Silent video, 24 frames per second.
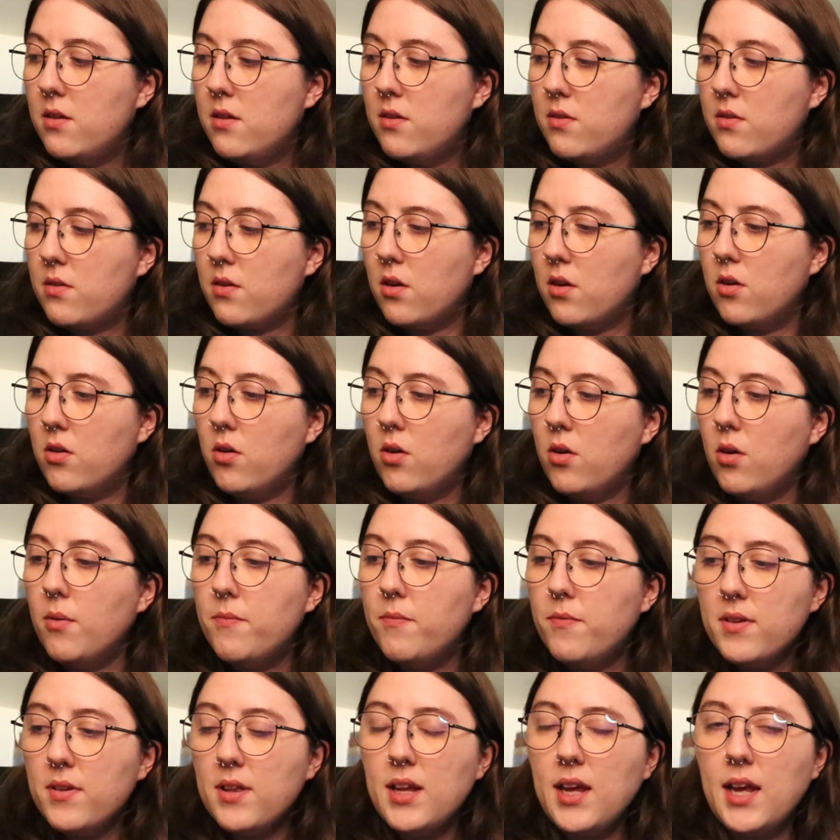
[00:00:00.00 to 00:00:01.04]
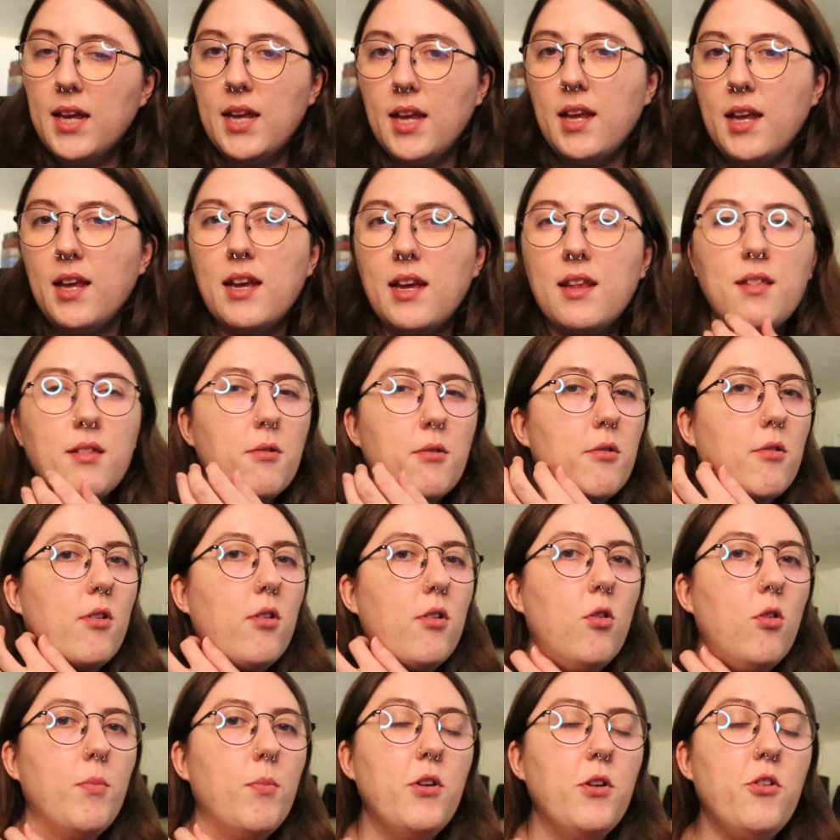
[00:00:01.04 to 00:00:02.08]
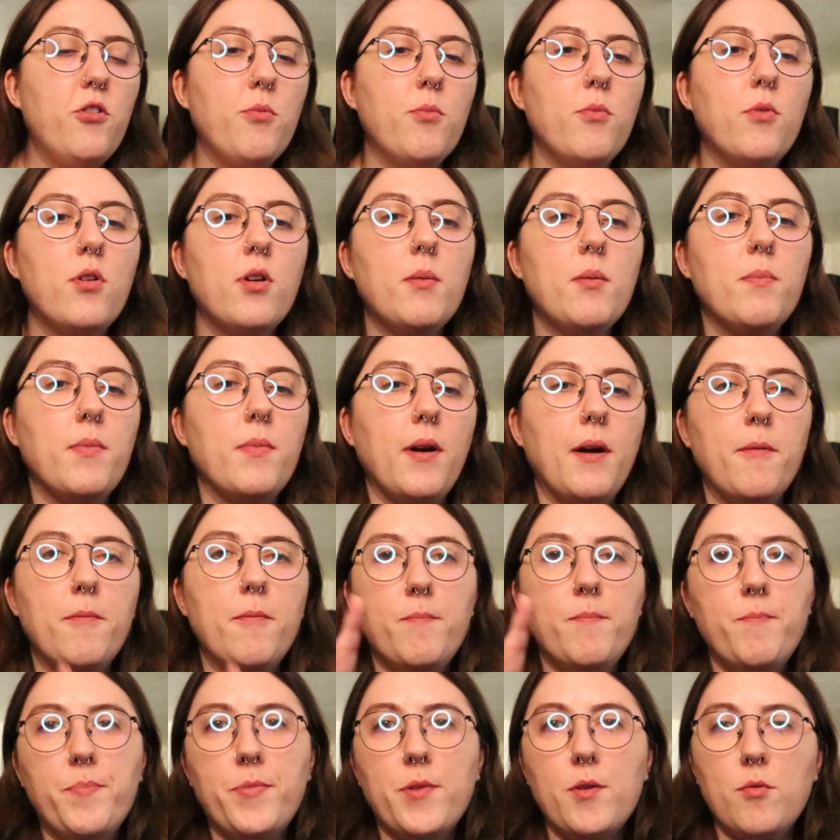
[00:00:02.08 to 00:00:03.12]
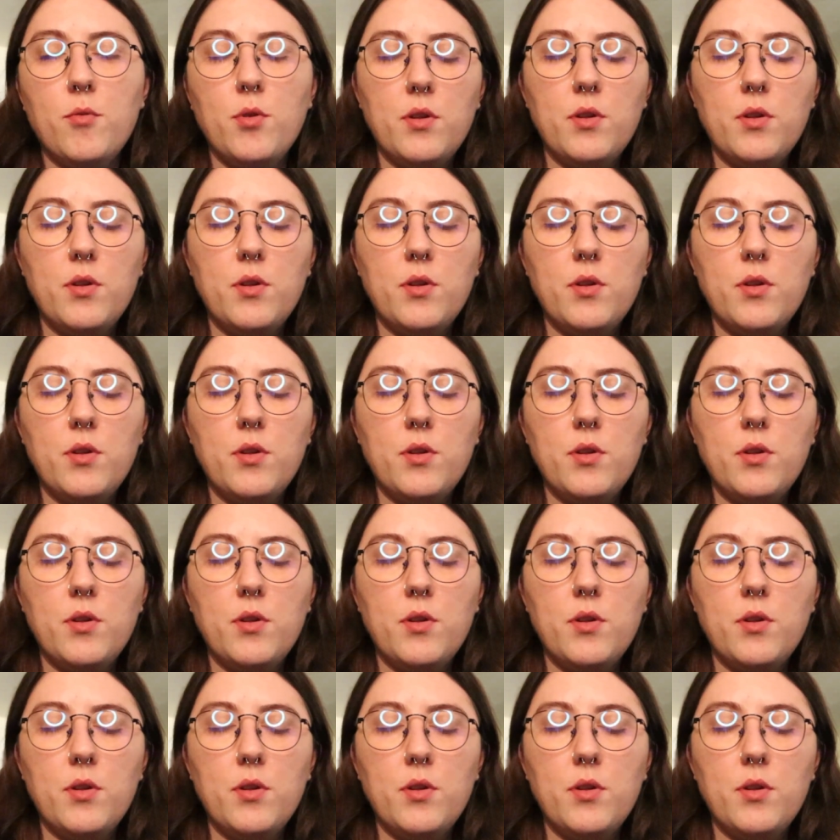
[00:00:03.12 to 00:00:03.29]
So hopefully I can get through a whole bunch more, but we'll